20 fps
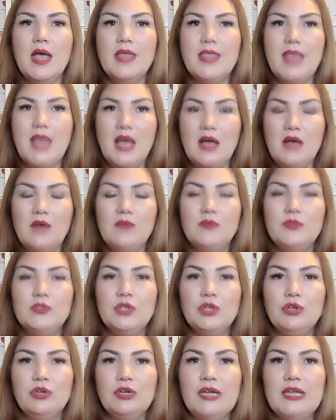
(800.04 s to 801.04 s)
Now
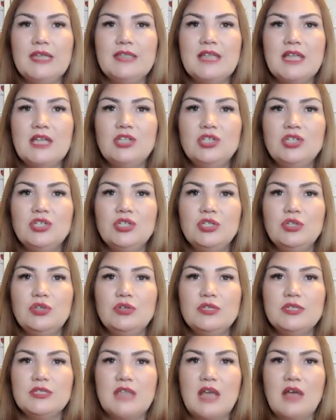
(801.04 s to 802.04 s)
turn your attention to
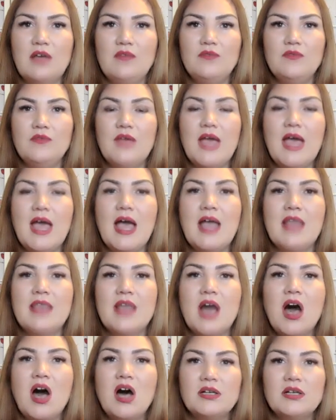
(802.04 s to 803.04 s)
yourself
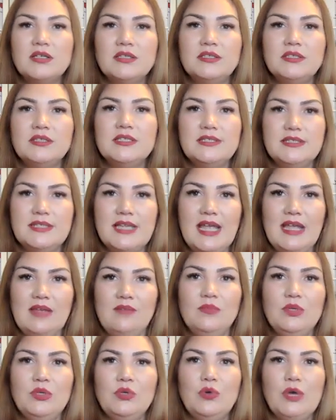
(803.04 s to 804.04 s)
and ask the
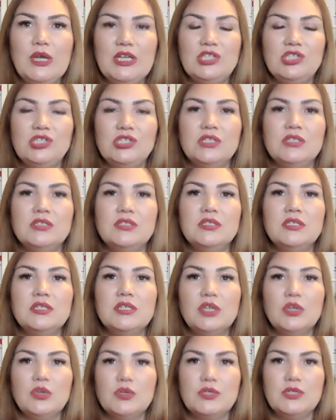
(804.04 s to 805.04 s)
same questions
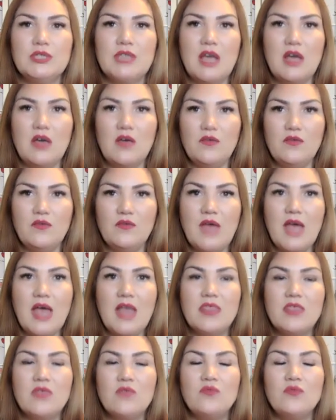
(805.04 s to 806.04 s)
to yourself
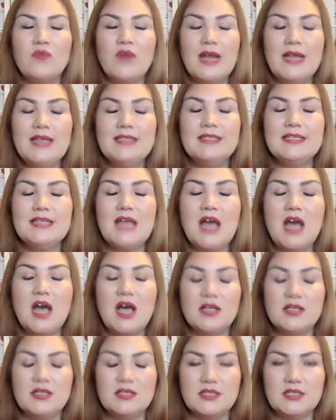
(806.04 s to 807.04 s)
and write the
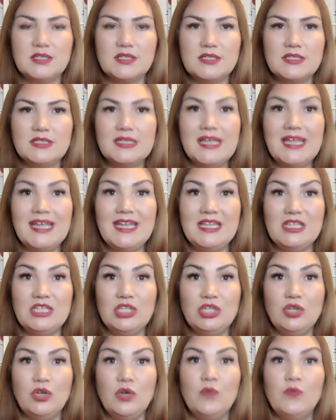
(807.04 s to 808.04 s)
answers
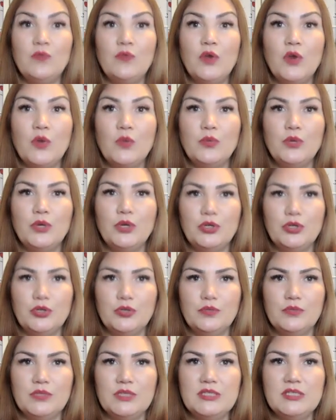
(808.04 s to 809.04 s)
into your workbook.
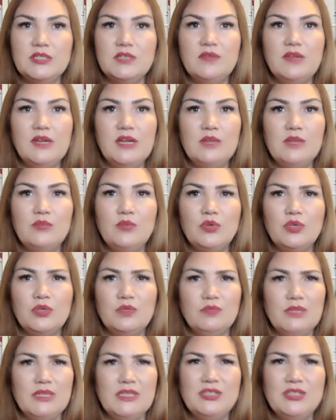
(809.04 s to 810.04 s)
This is very
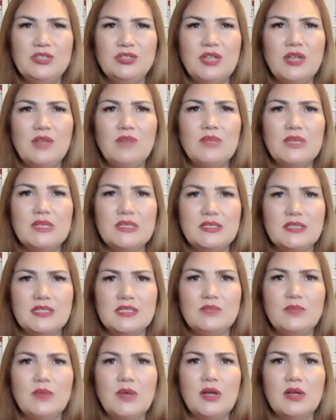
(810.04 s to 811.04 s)
important. Please do not miss
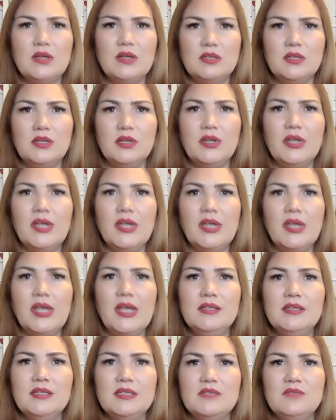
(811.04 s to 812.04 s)
this part, okay?
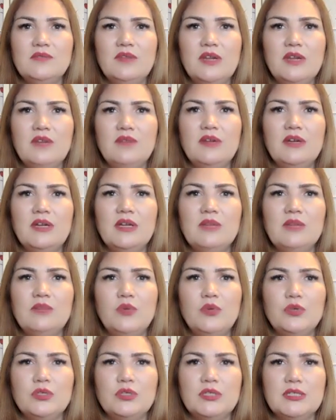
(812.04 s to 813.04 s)
This is very, very
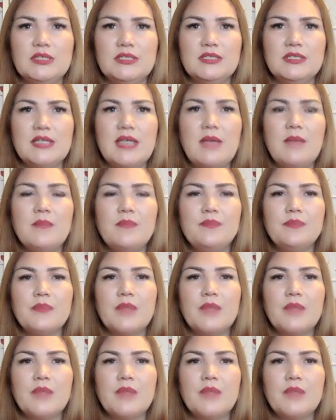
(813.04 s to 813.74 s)
important, this step.